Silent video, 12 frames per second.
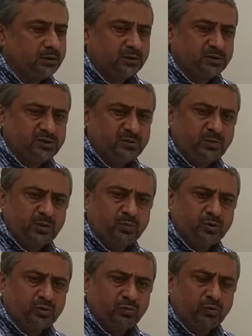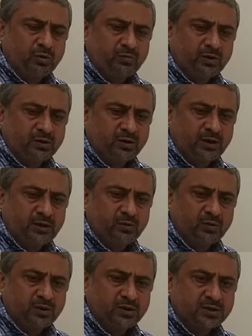Simply put, what we are trying to
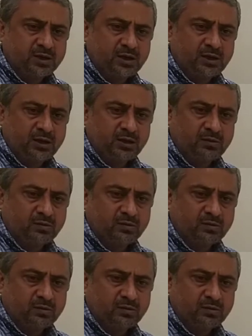understand is